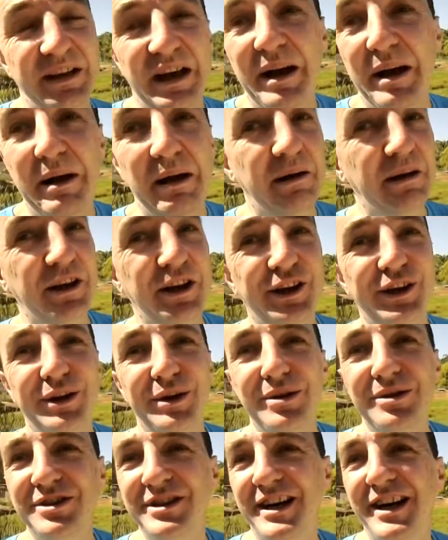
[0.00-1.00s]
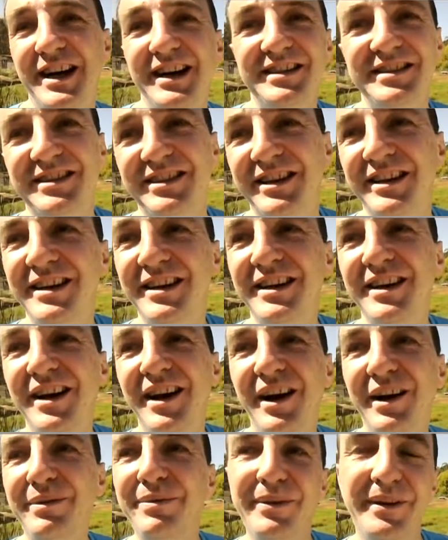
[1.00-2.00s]
a huge ask,
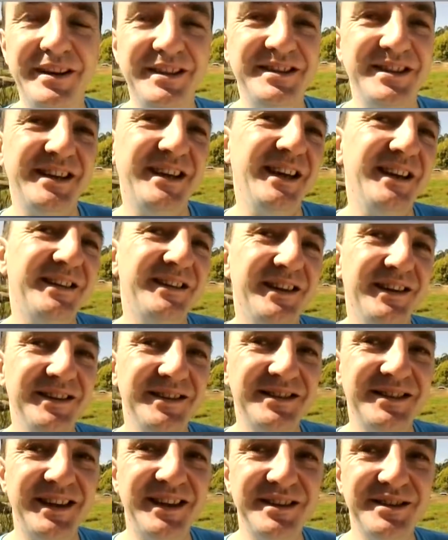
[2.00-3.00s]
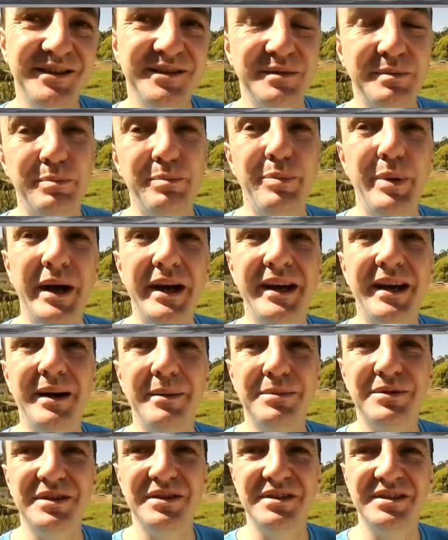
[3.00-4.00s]
I think, to get those statues back
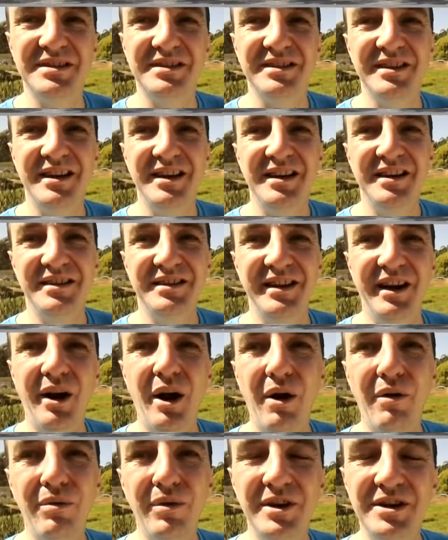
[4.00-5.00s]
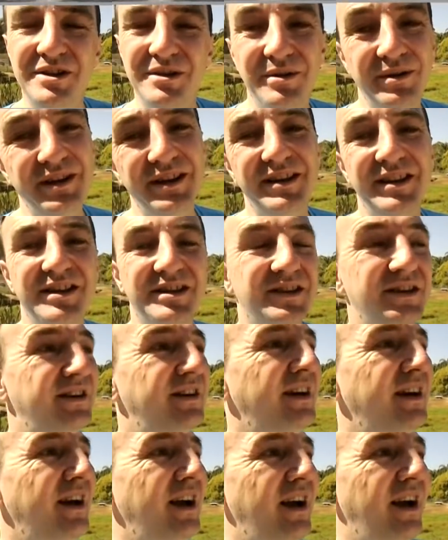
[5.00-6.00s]
up to their original condition.
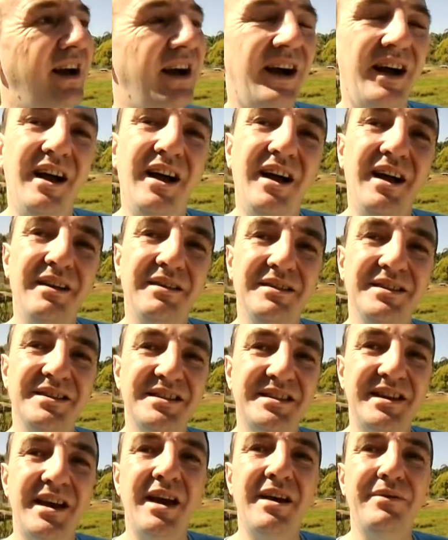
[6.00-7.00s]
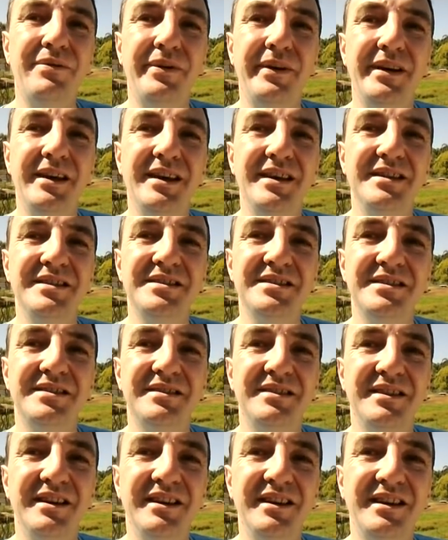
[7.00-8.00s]
The sad thing is,
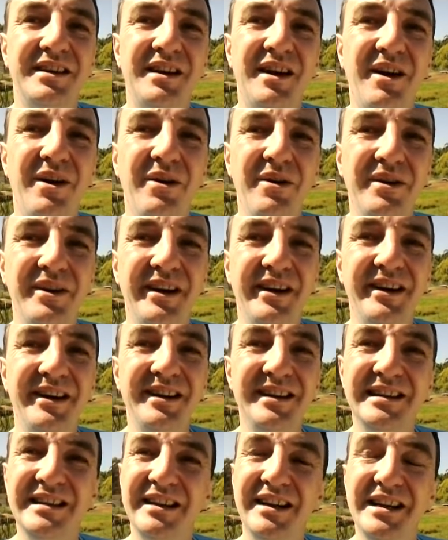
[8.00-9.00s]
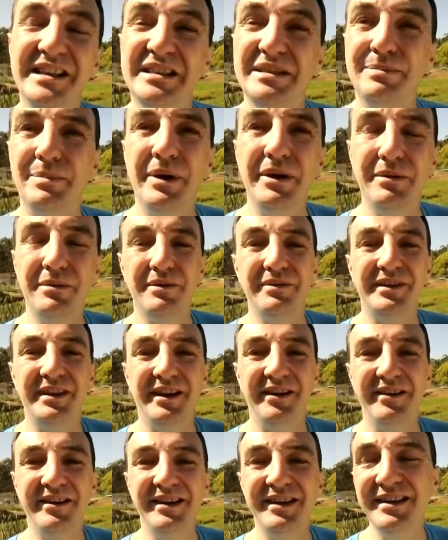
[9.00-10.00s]
the owner, I spoke with the
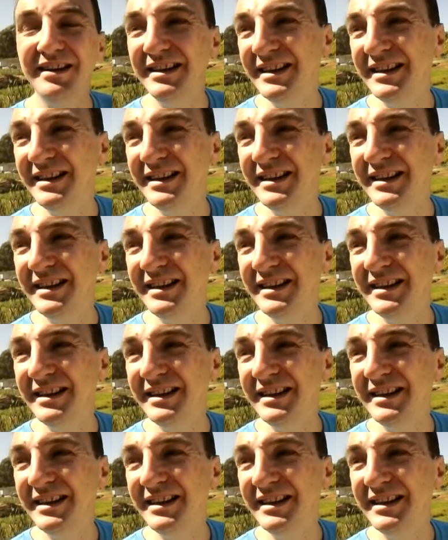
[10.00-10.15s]
owner,